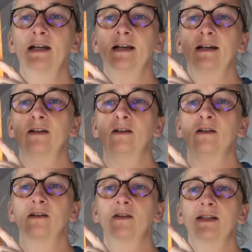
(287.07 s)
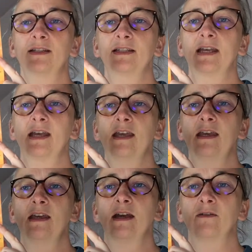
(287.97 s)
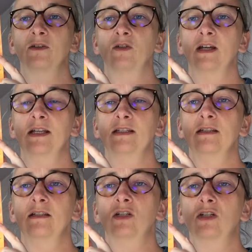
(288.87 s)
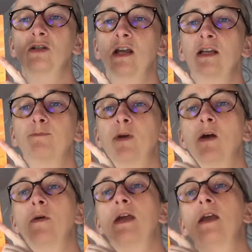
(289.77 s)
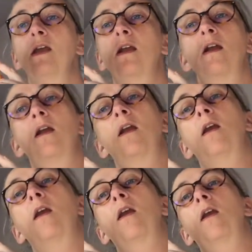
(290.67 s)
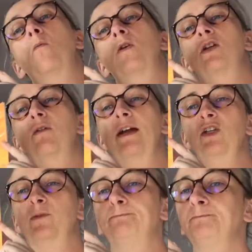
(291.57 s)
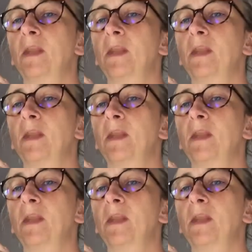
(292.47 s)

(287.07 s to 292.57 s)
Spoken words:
And look, you can see how strong it is because the tree is blowing in one direction.